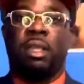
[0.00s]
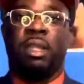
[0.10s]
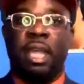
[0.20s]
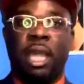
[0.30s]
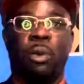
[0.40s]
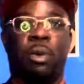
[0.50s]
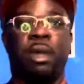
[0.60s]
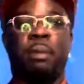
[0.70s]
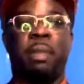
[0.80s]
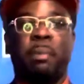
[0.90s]
Now,
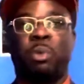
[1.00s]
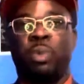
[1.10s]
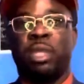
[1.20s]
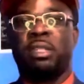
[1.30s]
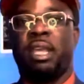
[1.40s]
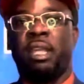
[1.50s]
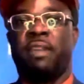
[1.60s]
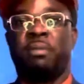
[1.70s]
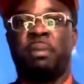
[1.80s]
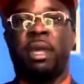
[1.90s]
um, happy Wednesday to
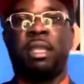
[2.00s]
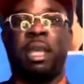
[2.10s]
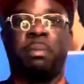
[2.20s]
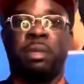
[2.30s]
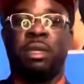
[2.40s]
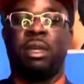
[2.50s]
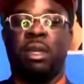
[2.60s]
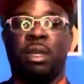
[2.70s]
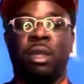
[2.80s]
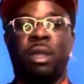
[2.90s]
everybody. Happy uh,
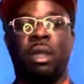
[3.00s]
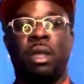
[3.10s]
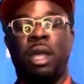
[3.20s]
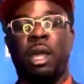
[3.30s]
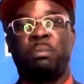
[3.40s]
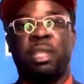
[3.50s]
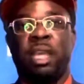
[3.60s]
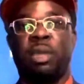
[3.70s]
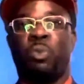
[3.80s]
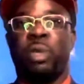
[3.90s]
Hump
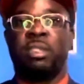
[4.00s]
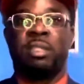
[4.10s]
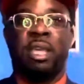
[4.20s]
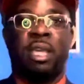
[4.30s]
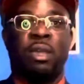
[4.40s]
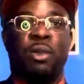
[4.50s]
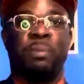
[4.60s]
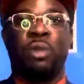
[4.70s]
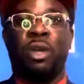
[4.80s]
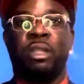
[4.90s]
Day Wednesday.
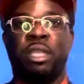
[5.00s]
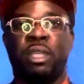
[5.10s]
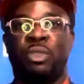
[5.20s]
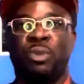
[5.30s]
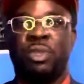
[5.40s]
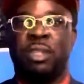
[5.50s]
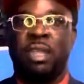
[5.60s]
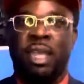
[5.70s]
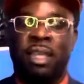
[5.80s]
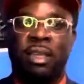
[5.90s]
Hope you all are getting through your
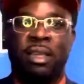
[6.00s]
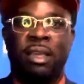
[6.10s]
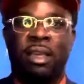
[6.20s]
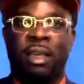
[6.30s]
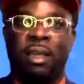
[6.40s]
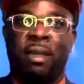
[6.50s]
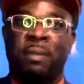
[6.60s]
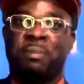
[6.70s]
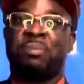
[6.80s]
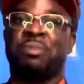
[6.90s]
day
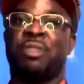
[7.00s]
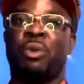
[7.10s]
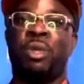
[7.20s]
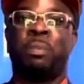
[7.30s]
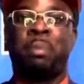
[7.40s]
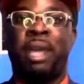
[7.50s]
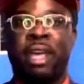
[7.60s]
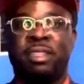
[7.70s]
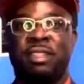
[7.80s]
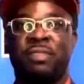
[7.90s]
um, with
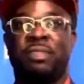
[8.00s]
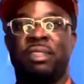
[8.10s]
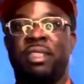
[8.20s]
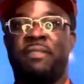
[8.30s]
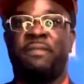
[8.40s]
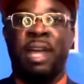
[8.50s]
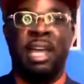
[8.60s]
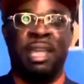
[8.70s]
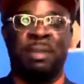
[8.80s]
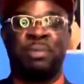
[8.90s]
positive
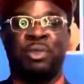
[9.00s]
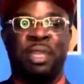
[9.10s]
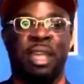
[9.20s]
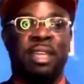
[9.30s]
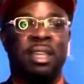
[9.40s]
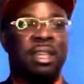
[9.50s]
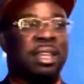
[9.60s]
vibes, okay?